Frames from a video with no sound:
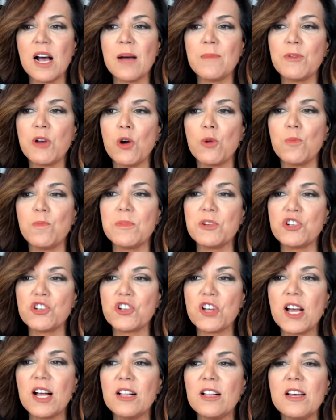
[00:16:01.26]
code
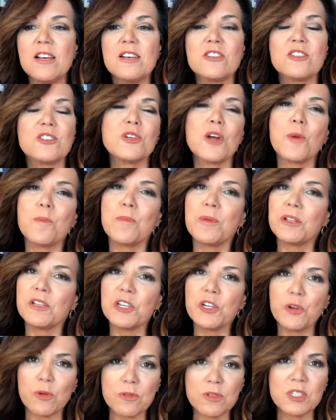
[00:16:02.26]
Michelle. Start
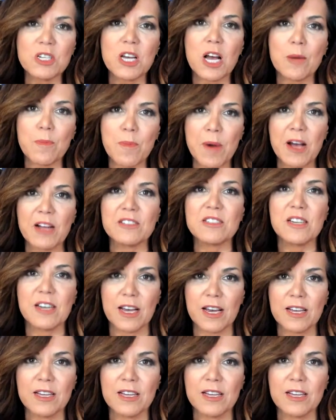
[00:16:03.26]
building your own stockpile today.